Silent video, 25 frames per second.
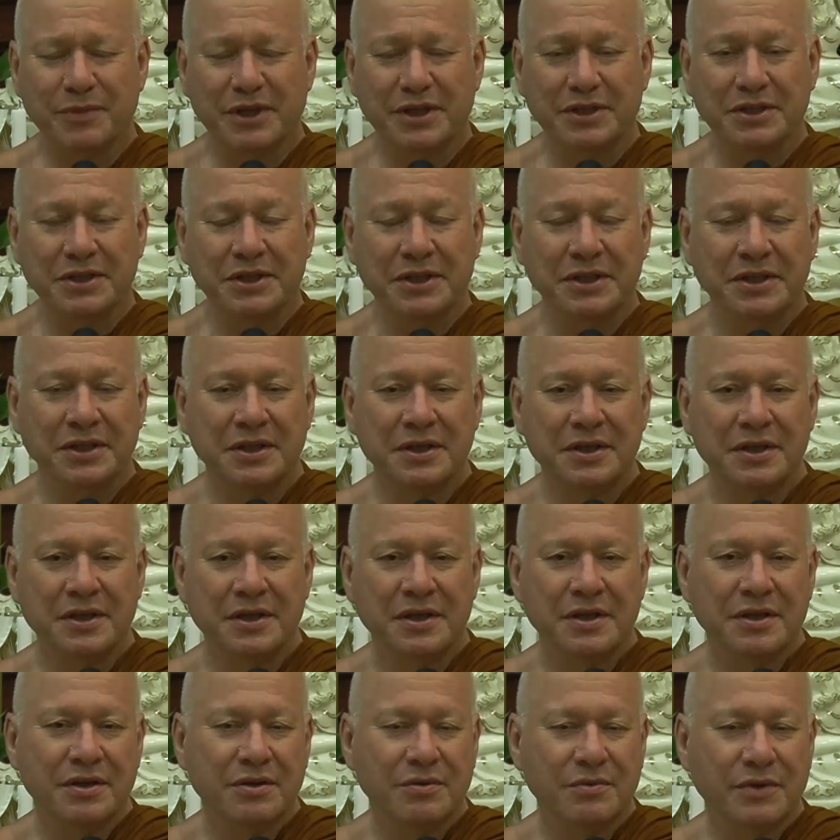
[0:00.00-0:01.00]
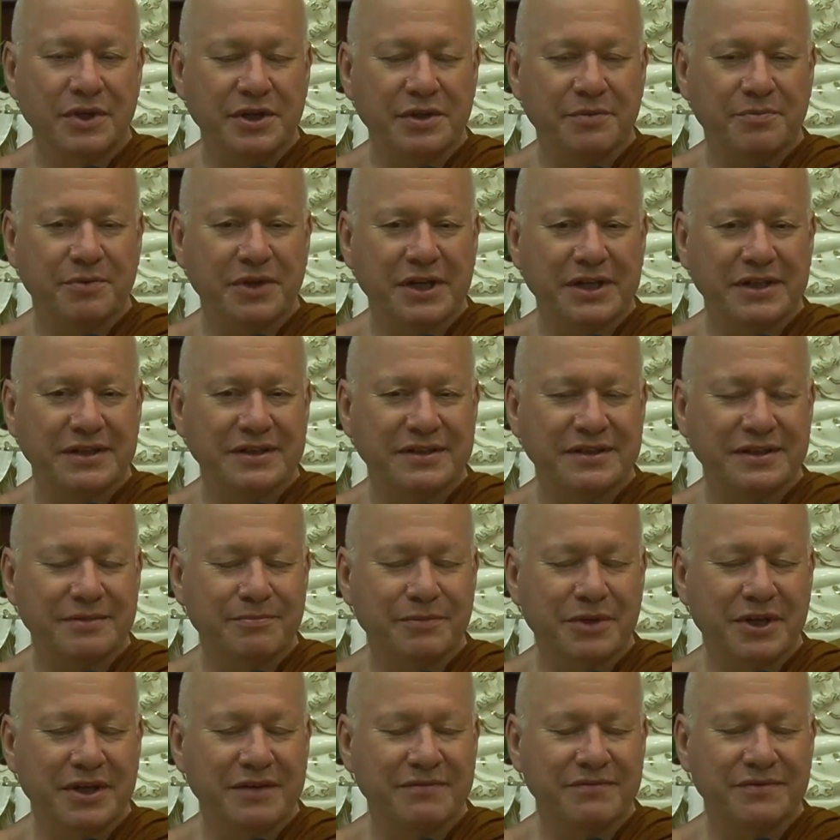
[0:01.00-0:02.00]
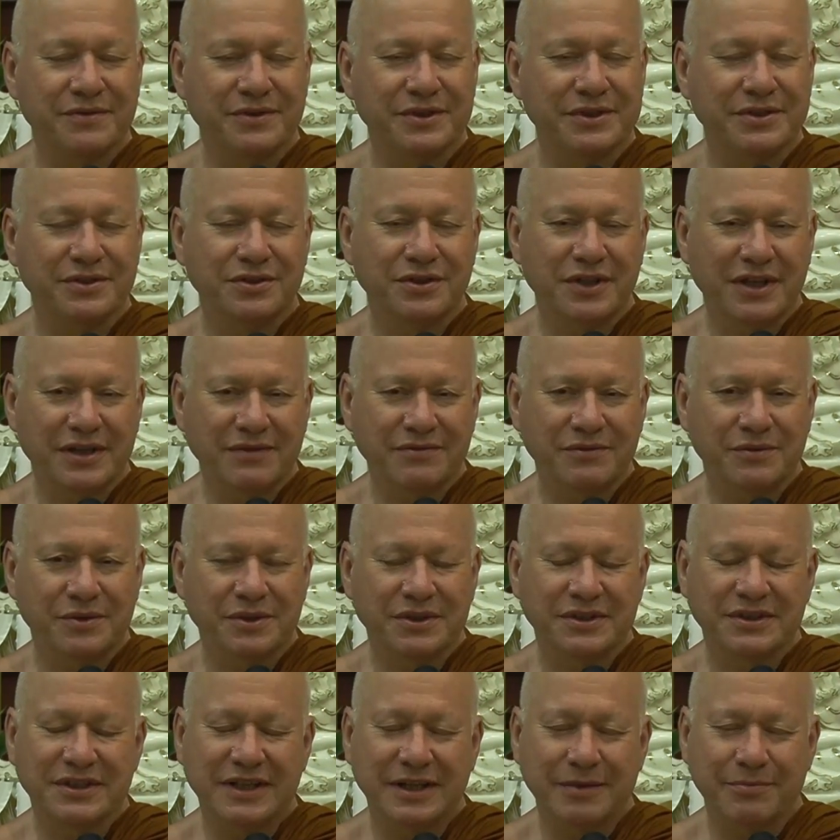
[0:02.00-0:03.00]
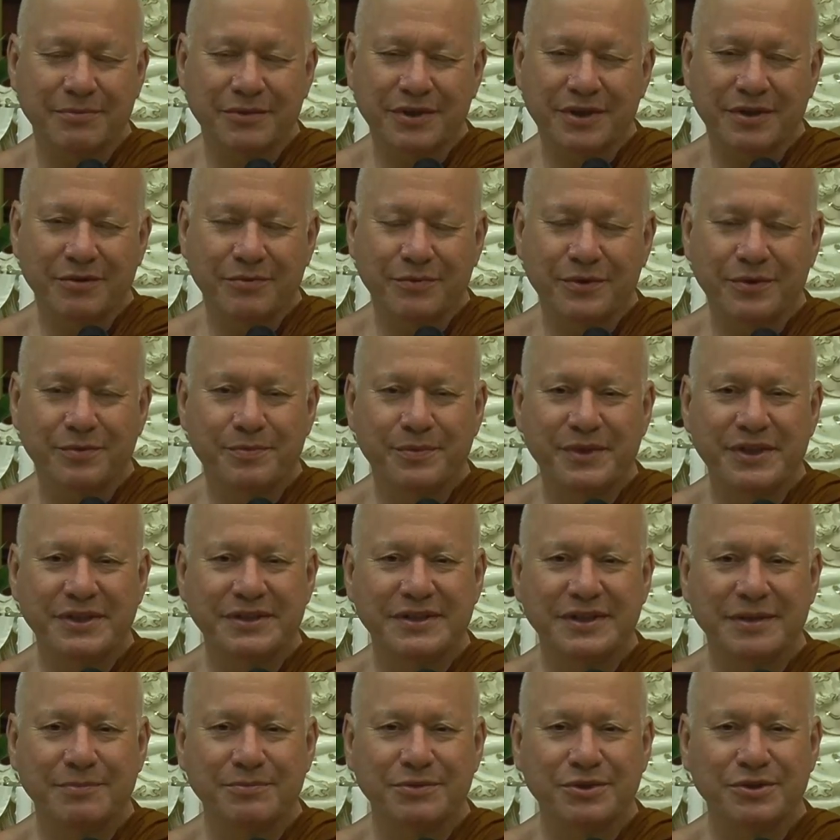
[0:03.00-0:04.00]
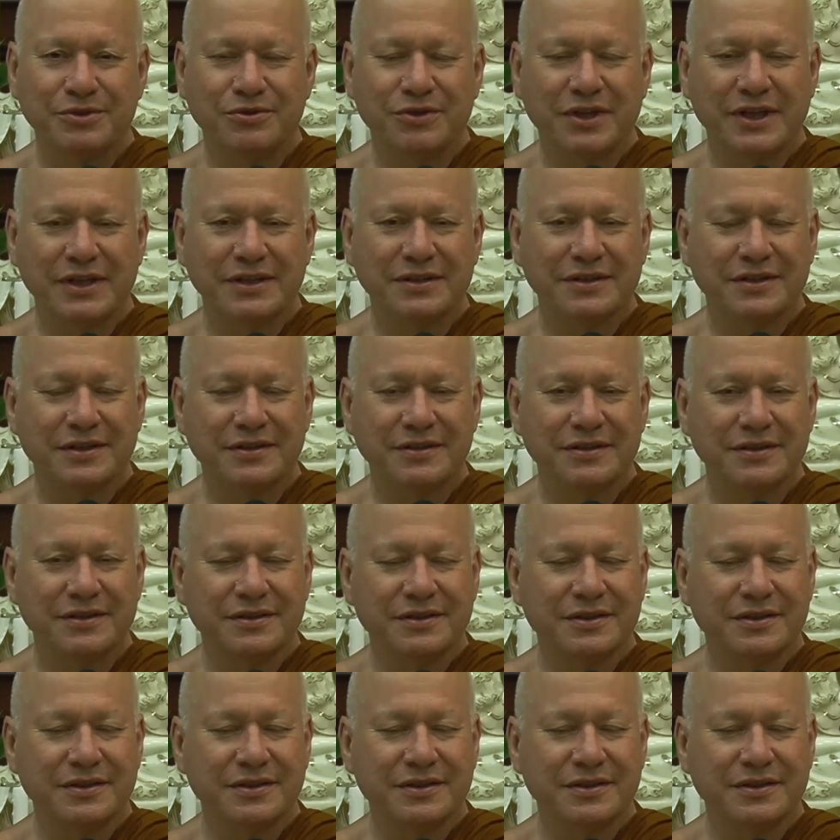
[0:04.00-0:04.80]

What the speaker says: But when you're practicing mindfulness, you have to accept there will be some stress and